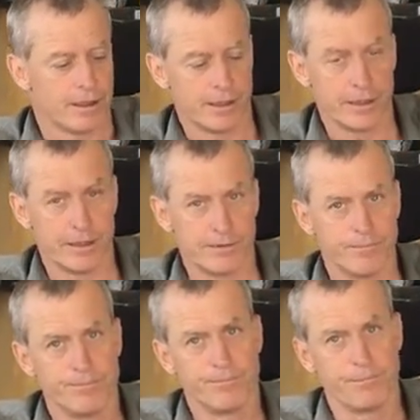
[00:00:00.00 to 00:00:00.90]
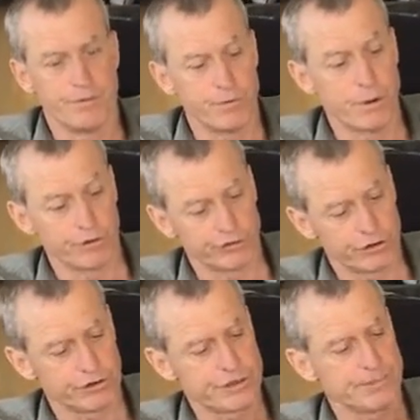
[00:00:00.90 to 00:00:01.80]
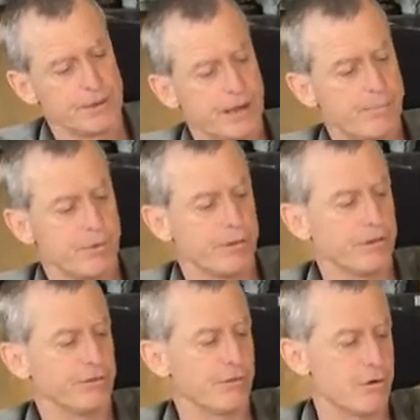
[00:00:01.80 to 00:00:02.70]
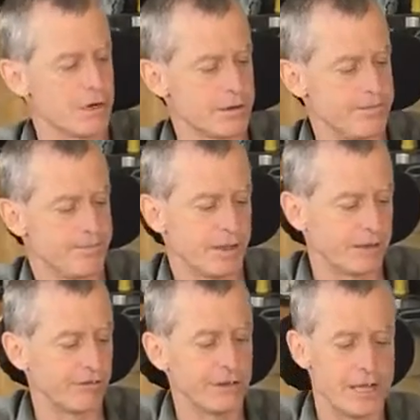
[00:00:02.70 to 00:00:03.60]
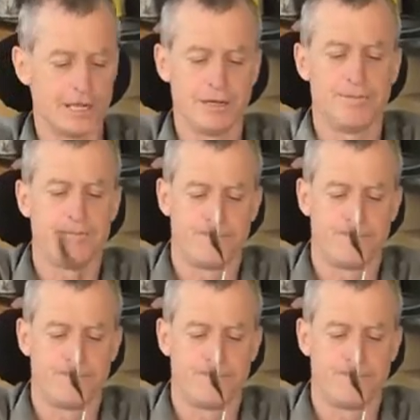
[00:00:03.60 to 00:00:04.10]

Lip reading: And if you want to stir something up with this fork, like a salad,